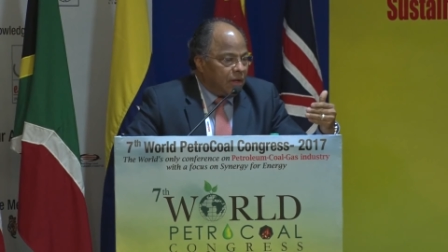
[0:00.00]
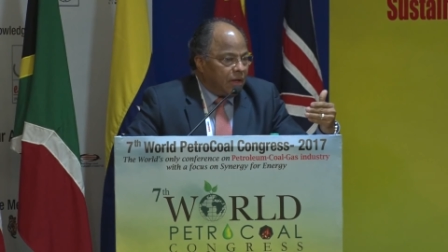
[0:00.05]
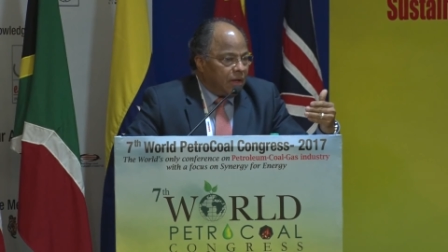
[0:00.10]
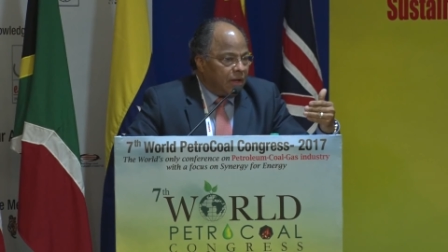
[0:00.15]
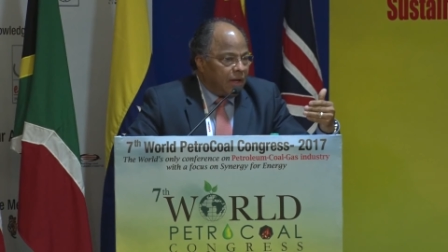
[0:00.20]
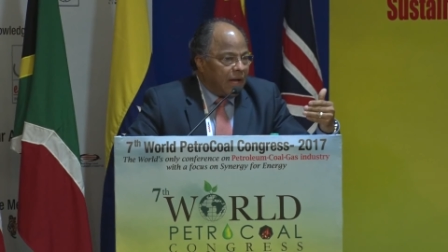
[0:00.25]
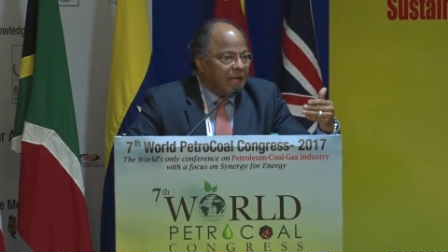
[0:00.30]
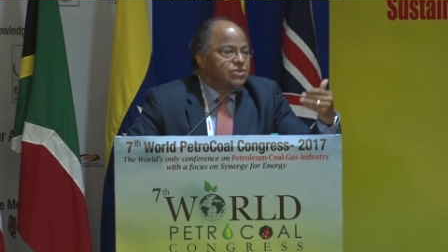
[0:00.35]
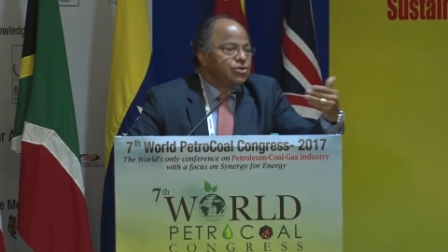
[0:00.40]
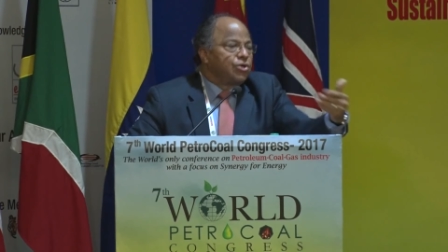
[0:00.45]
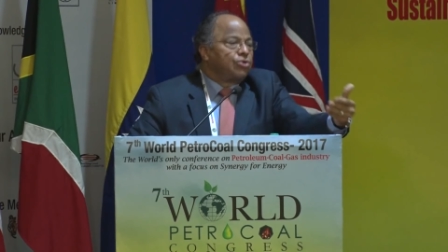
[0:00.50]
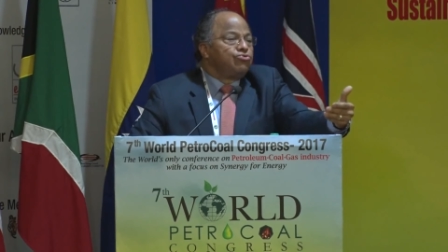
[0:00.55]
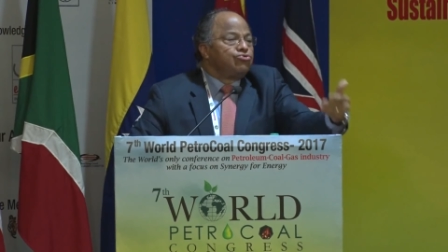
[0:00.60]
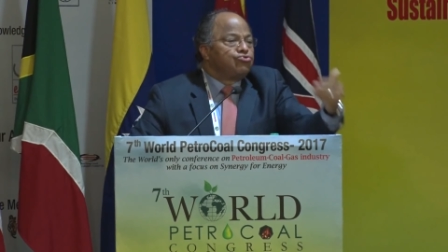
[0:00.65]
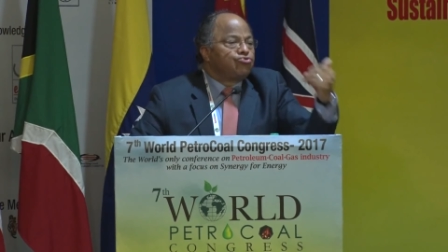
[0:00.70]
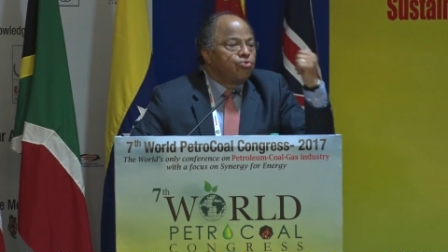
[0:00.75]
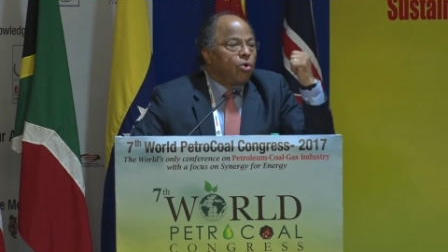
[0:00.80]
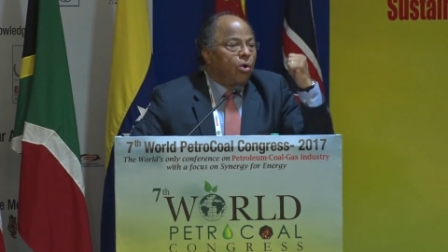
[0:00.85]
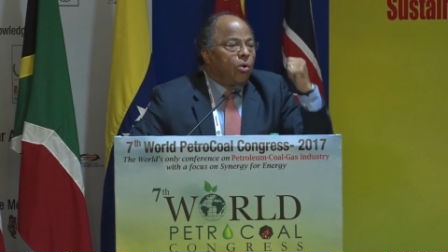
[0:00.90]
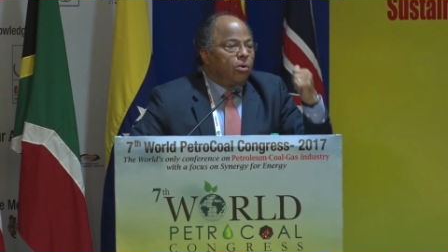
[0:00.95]
has a
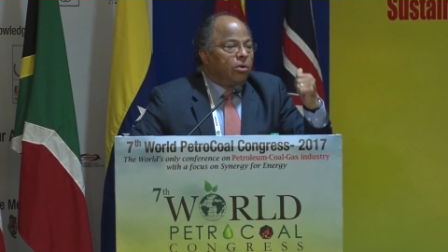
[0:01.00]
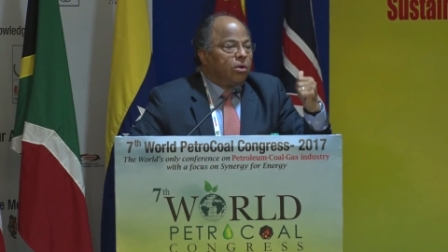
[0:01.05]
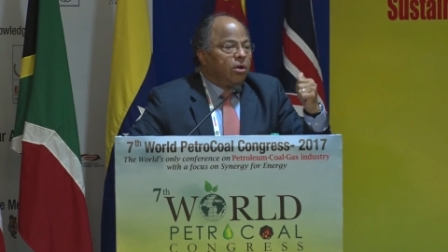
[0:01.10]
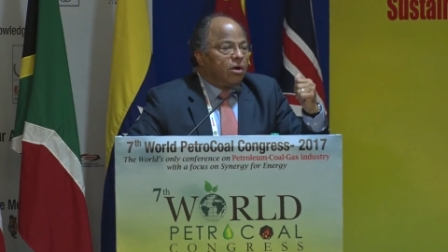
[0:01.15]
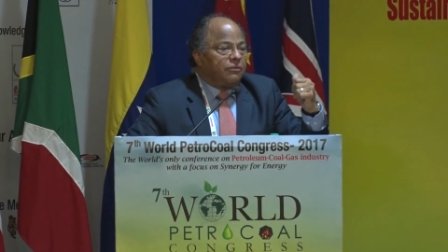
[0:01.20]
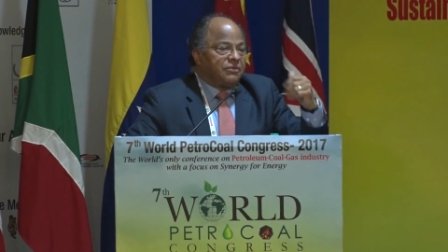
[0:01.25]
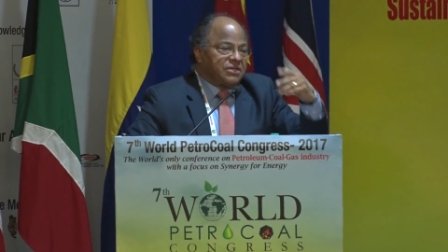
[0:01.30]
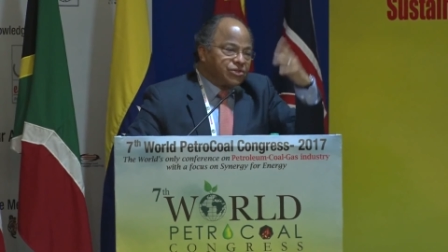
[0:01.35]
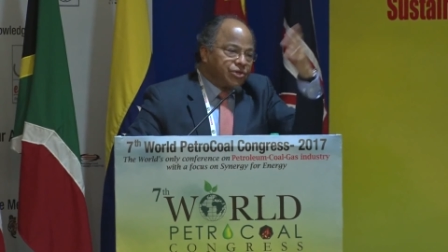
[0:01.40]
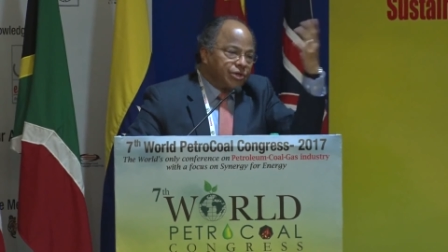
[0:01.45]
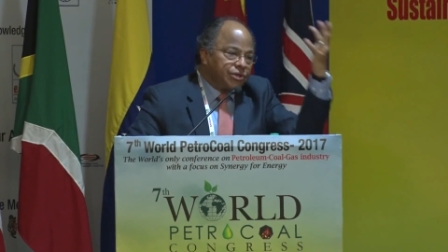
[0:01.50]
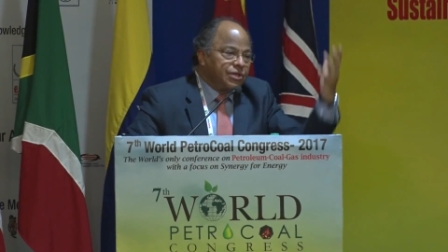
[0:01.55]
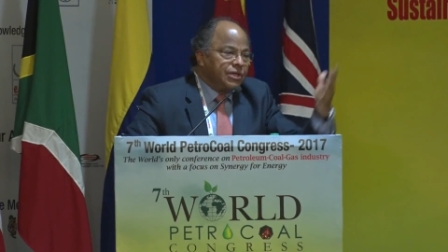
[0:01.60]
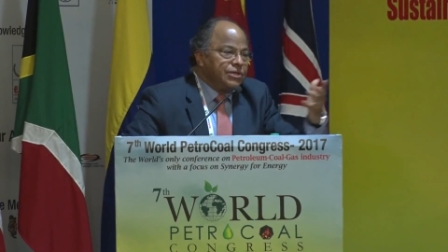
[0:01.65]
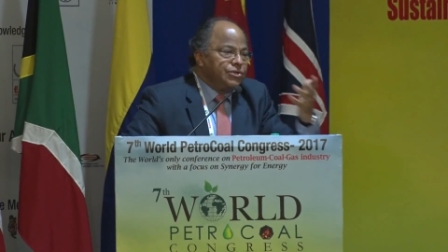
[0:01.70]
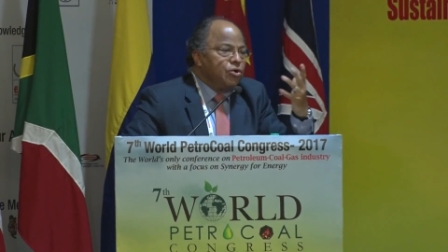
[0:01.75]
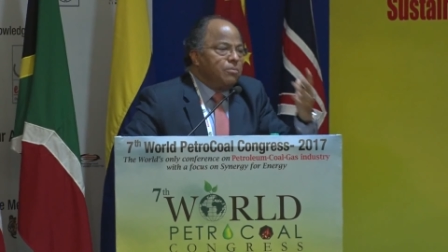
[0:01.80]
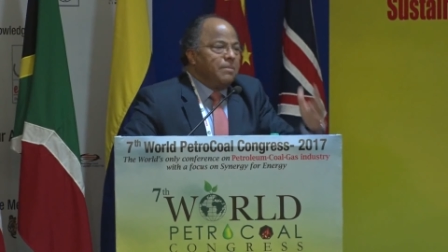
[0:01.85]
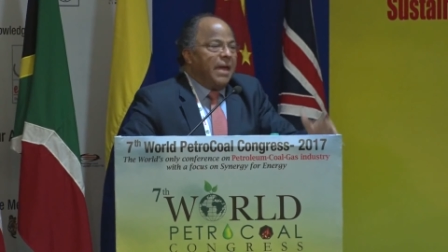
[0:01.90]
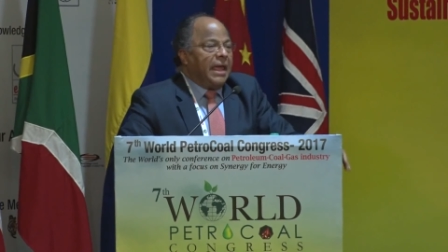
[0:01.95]
control of a
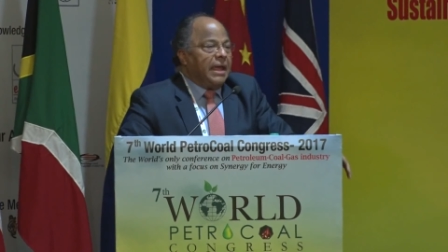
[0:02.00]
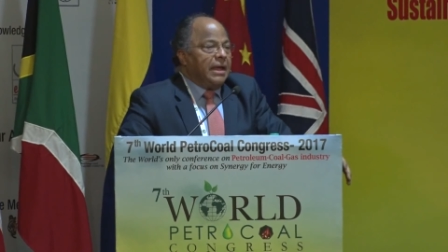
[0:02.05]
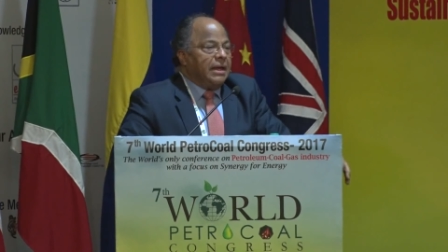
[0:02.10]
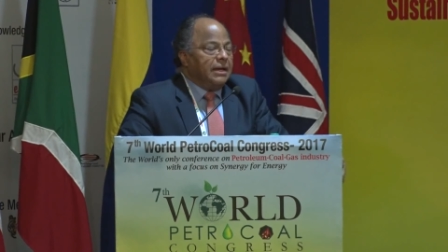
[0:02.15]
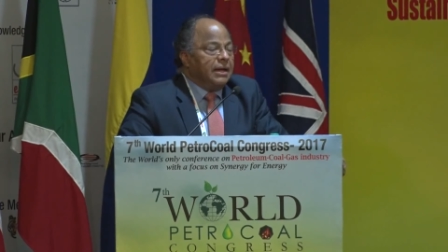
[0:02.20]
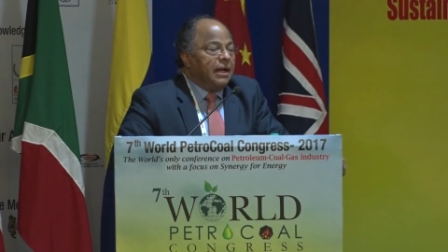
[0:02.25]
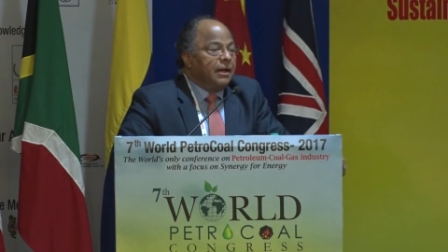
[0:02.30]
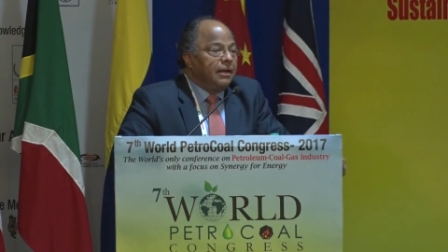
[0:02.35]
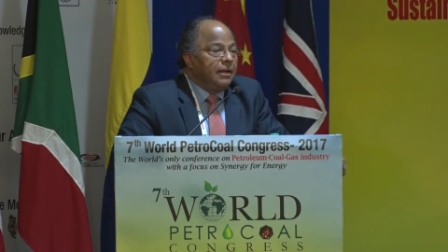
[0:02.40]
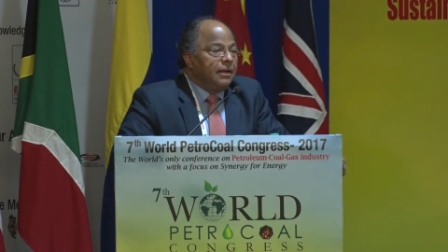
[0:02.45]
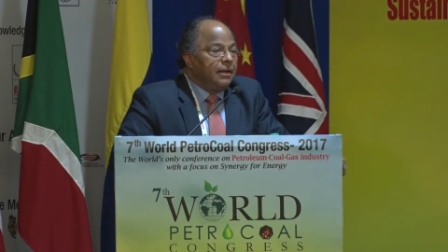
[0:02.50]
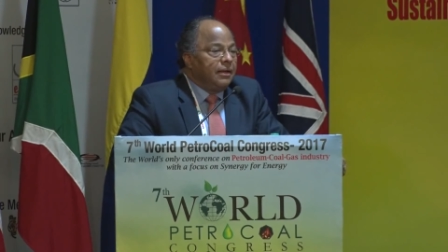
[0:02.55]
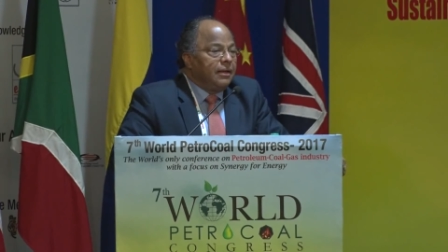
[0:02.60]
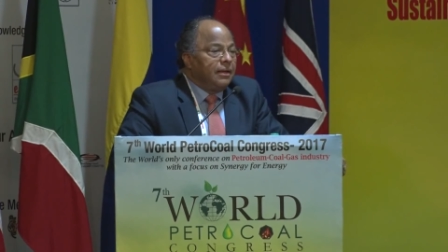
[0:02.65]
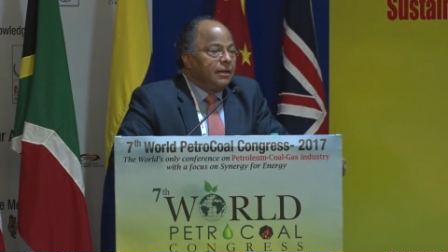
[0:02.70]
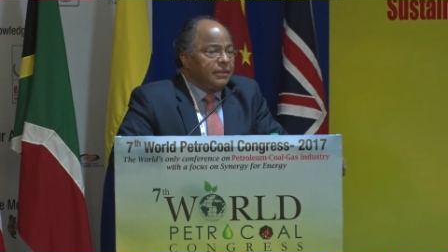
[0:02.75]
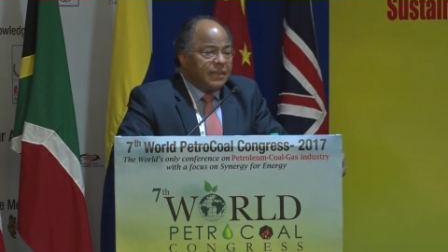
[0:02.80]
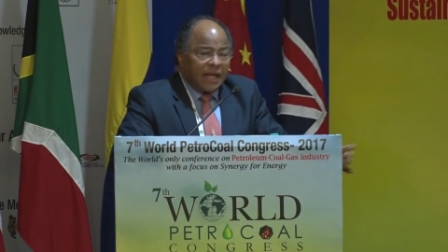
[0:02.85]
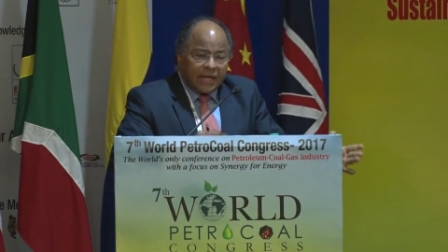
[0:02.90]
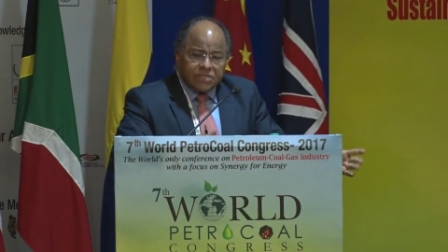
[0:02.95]
certain domain.
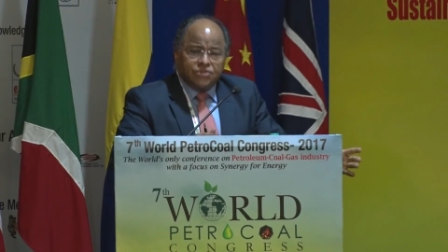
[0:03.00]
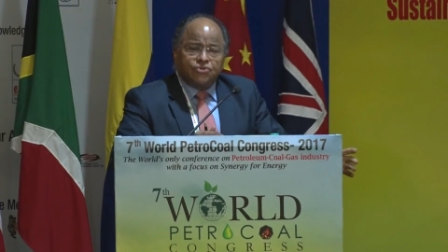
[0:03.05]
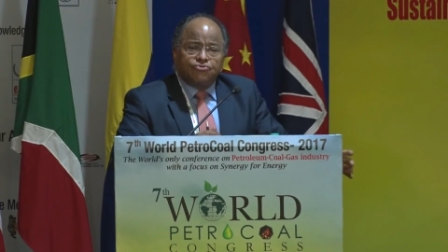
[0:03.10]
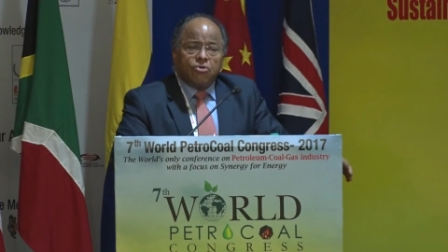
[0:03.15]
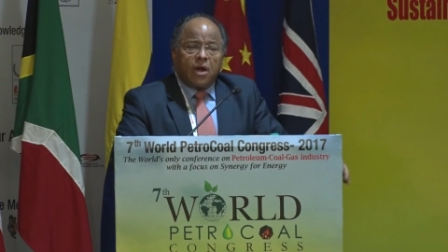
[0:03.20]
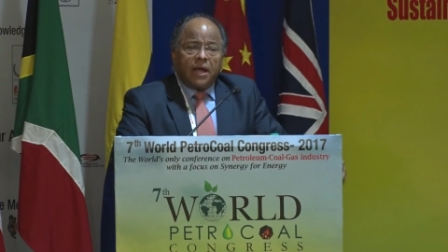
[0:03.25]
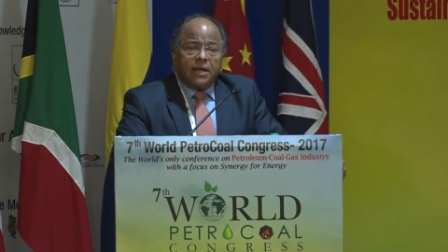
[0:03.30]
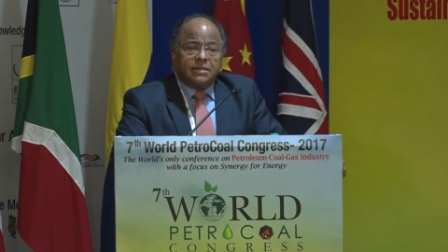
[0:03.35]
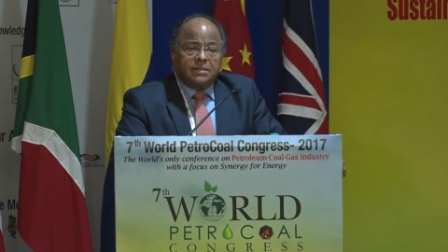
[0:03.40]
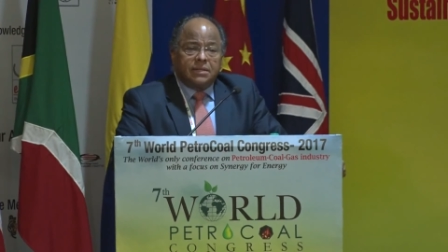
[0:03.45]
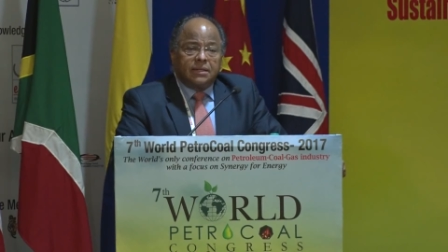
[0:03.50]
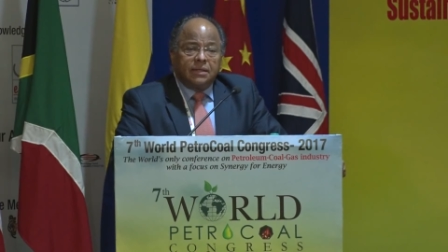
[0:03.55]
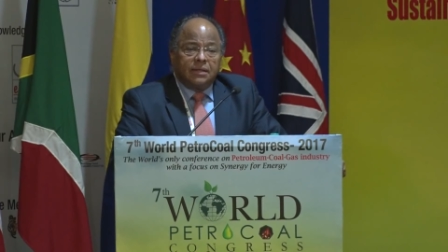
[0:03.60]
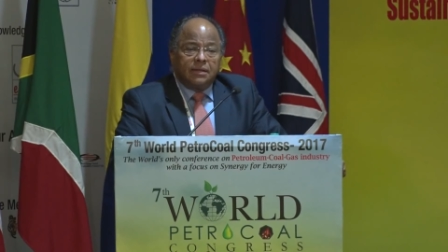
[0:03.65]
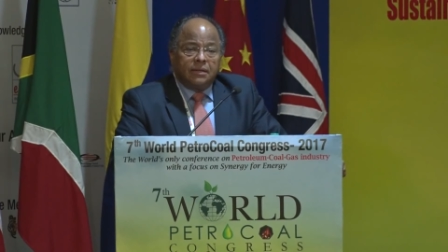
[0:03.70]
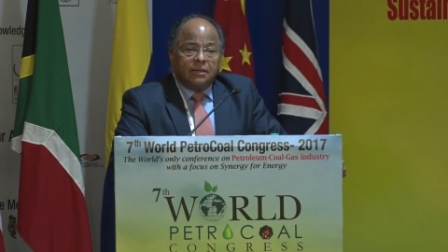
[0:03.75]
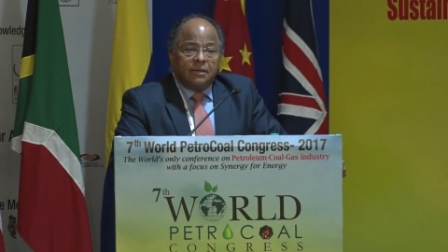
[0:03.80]
That is great.